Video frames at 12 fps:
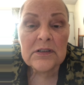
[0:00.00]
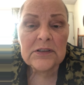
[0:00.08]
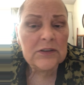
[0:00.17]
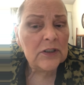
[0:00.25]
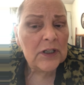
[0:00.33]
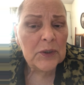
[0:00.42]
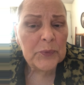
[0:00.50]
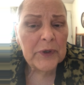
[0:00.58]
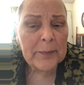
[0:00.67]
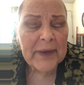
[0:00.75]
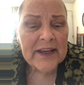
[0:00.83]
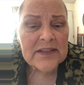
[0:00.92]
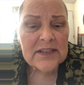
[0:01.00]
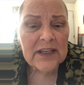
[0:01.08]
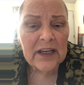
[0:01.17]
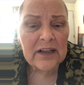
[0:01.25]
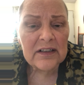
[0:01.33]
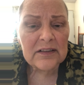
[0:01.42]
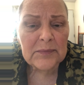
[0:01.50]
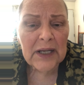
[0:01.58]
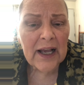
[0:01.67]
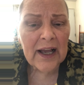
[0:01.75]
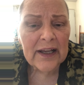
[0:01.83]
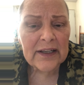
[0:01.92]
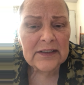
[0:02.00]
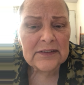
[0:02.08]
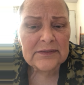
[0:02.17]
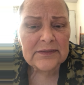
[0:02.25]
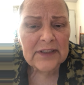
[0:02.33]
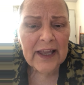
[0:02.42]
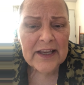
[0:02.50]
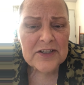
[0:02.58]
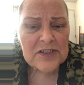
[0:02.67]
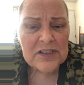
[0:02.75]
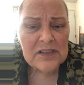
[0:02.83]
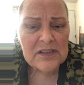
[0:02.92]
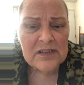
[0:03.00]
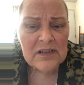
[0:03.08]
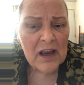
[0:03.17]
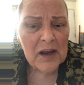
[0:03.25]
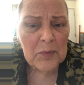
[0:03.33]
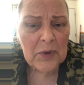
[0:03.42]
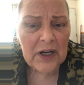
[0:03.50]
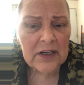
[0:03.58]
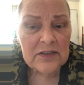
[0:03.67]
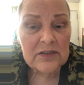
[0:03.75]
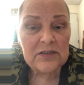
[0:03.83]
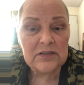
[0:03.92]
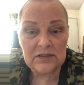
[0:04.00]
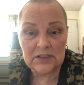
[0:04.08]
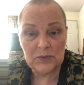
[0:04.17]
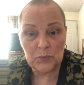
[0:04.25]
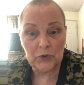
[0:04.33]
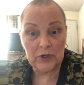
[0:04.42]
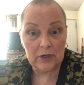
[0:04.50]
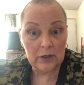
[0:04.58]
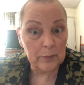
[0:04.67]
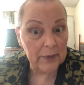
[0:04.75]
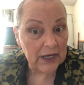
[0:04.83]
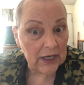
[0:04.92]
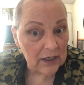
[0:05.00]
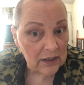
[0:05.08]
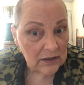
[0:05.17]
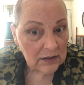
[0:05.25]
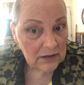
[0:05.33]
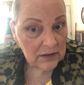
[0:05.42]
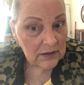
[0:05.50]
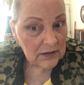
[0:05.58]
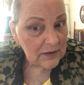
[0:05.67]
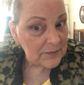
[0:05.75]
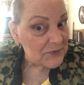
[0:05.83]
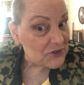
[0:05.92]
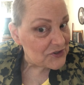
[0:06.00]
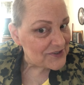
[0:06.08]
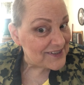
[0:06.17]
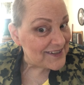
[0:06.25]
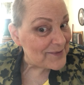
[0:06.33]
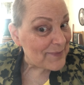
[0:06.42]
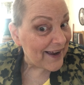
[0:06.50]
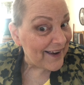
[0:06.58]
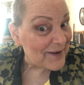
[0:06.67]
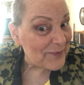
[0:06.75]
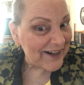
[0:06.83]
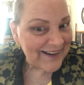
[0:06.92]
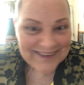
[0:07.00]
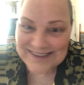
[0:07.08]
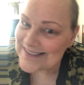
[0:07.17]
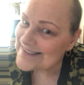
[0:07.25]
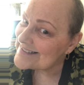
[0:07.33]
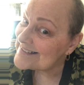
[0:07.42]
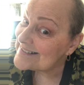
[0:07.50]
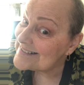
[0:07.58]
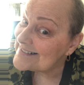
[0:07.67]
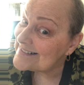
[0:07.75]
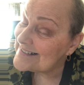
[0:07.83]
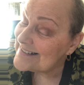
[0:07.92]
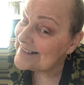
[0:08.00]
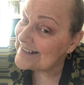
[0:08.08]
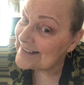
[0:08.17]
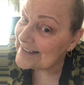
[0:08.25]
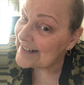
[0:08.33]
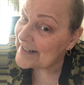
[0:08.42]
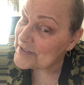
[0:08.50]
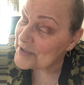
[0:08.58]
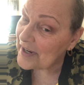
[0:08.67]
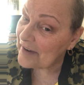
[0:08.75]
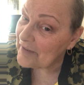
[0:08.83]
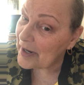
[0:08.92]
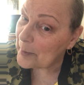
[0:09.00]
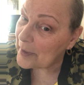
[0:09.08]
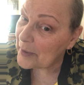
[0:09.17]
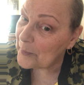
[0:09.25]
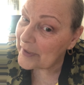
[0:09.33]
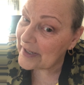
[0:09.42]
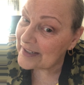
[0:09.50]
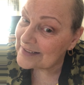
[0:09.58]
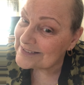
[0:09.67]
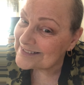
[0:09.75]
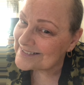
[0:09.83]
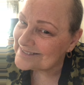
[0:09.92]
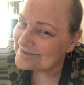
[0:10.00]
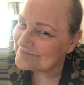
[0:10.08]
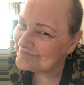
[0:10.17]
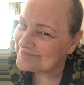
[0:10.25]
so I don't wear mascara. My eyelashes and eyebrows just didn't want to grow back. But you see my eyebrows. And I do have eyebrow wigs, and